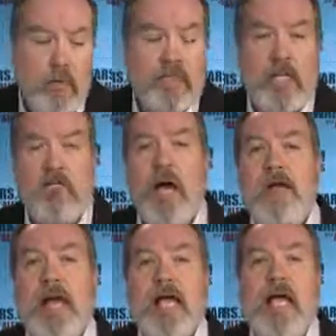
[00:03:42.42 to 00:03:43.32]
they try to
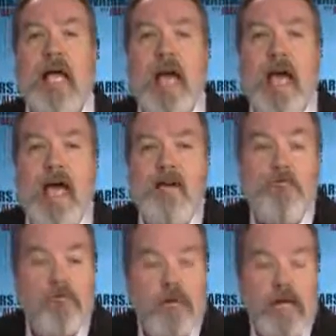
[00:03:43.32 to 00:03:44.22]
make
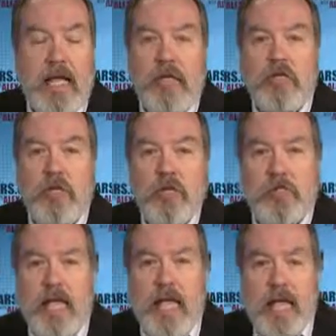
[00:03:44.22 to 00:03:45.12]
every excuse
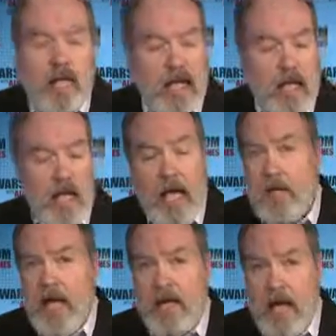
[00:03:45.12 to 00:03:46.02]
they can. And
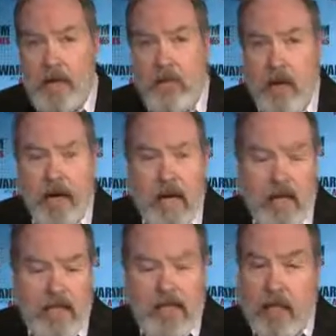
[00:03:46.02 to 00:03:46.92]
Matt Taibbi pointed out,
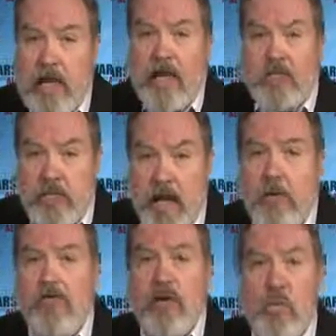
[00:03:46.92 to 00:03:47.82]
he said, yes, some
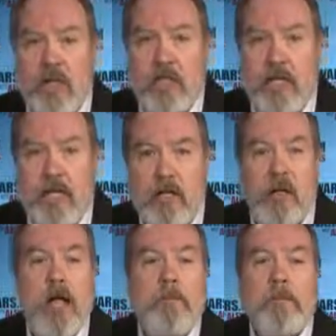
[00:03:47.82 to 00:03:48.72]
of it wasn't illegal,
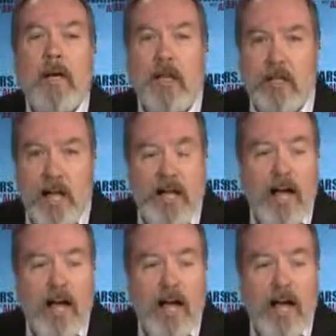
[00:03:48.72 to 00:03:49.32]
but a